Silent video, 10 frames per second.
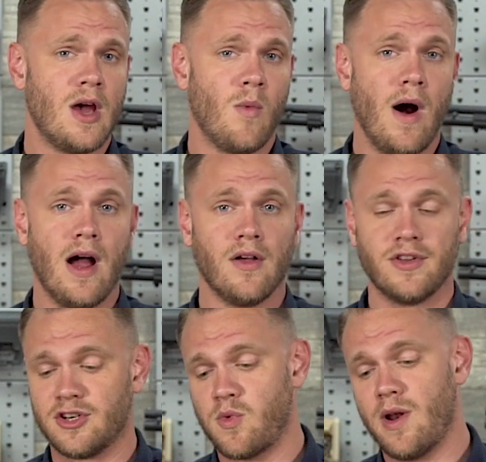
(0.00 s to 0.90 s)
while
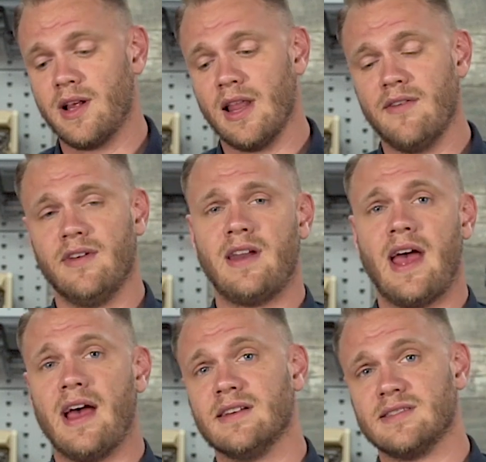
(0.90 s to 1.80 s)
the 2011
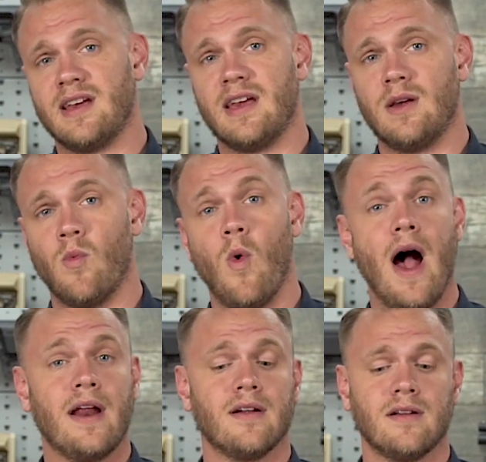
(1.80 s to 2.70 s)
has a
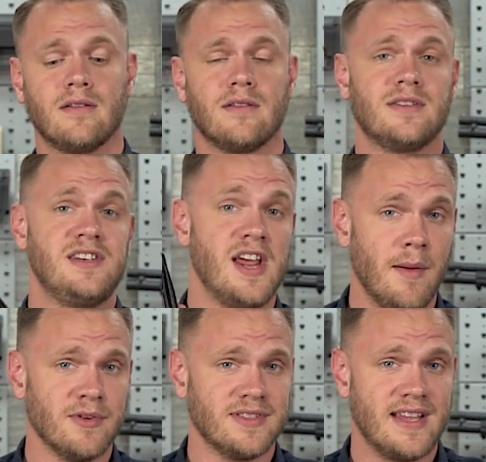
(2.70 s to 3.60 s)
wider
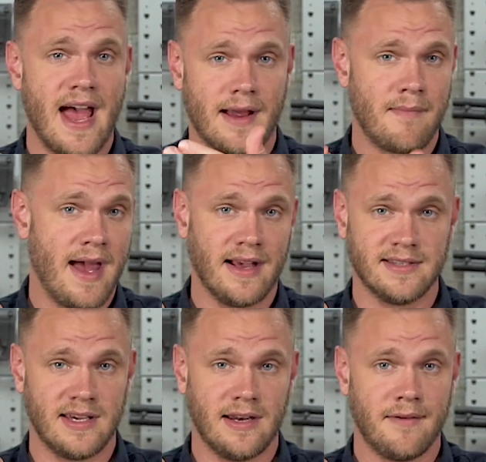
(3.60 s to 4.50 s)
double stack
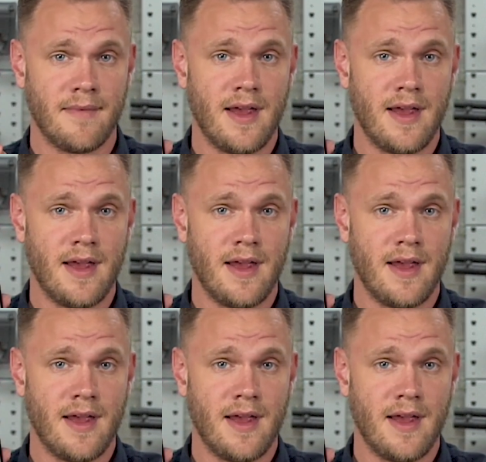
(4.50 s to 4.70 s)
magazine.